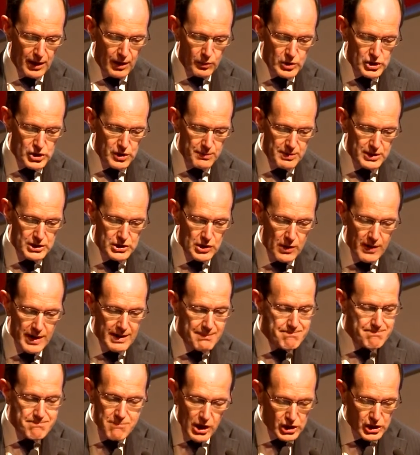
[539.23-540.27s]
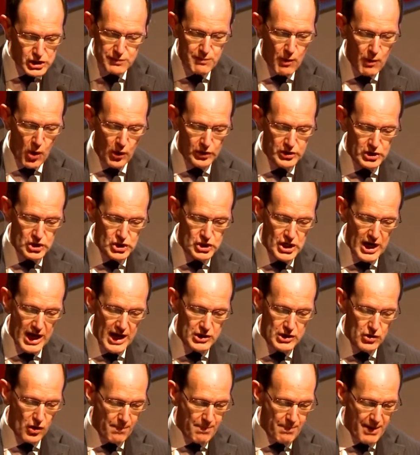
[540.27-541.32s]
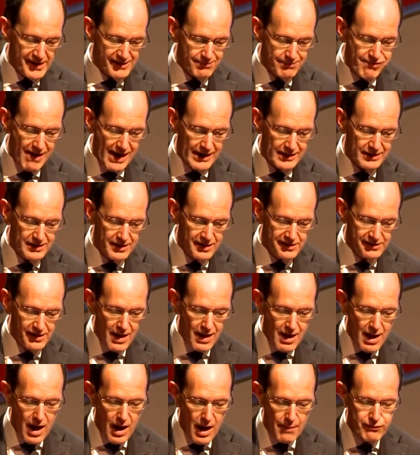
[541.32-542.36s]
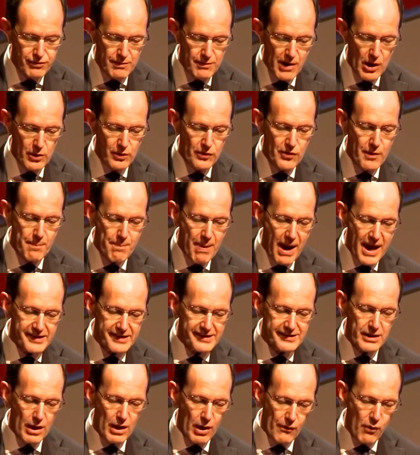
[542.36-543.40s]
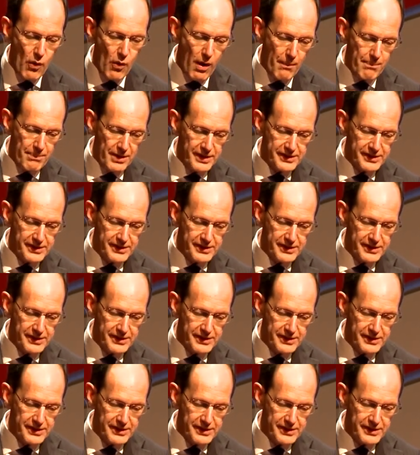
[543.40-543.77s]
We should be doing much more to share your best practice and promote the best of what